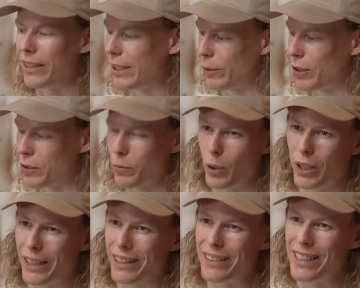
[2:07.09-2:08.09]
Neo doesn't work
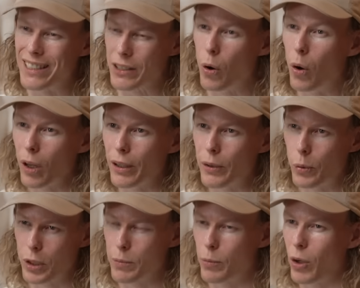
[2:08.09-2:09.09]
like this at all. It
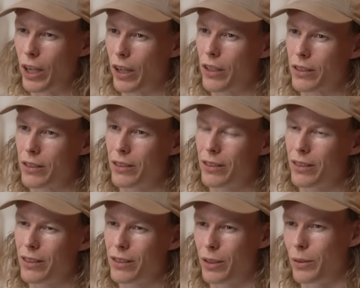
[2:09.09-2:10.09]
works more like us.
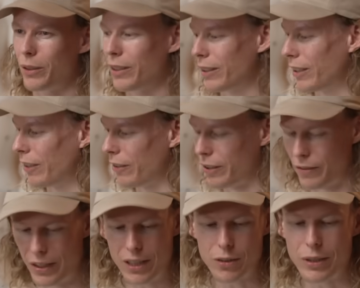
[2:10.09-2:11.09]
So the
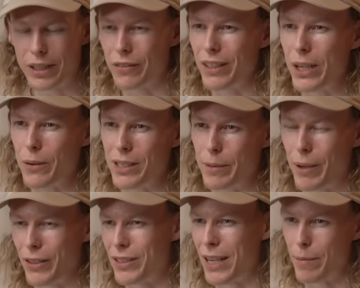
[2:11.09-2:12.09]
finger strength of Neo is
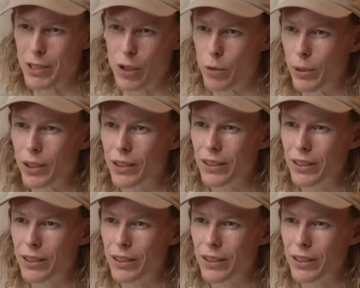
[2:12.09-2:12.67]
about the same as a human.